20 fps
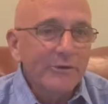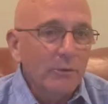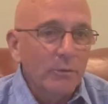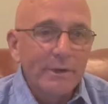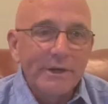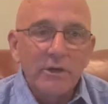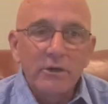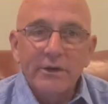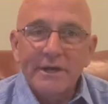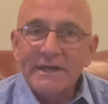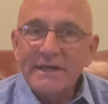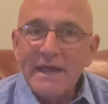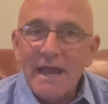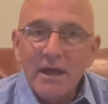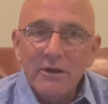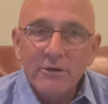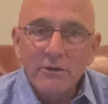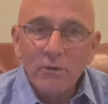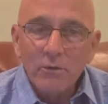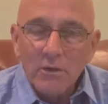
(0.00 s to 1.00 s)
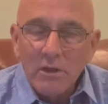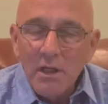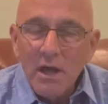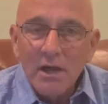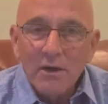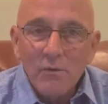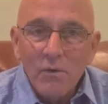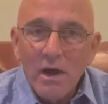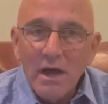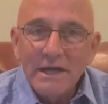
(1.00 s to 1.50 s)
Are we going to
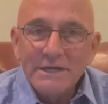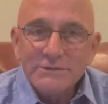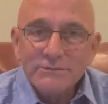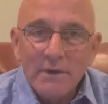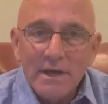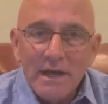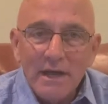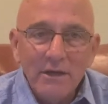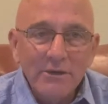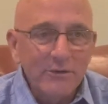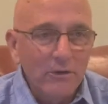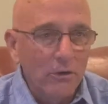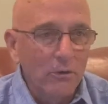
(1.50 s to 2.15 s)
counterclockwise route?